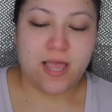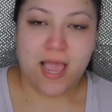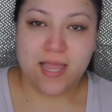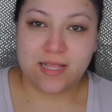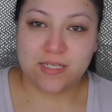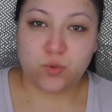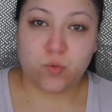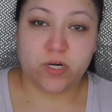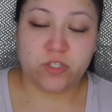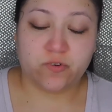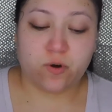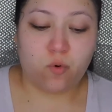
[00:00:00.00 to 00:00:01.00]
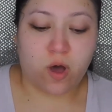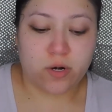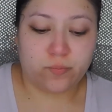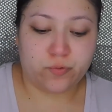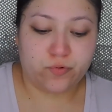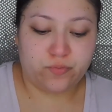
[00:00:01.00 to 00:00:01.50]
and this works for
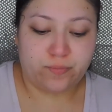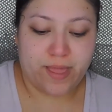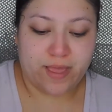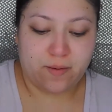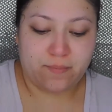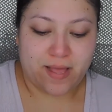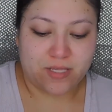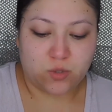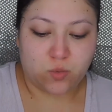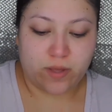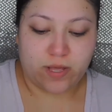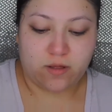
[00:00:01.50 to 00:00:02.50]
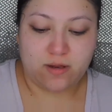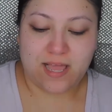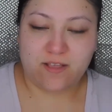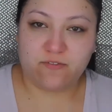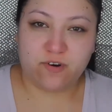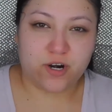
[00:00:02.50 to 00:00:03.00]
waterproof makeup as well,
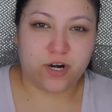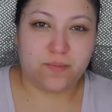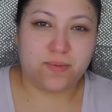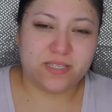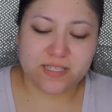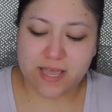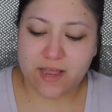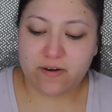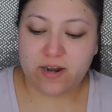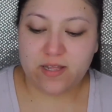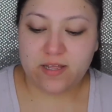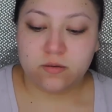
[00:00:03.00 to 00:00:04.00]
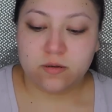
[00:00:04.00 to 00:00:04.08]
like for mascara.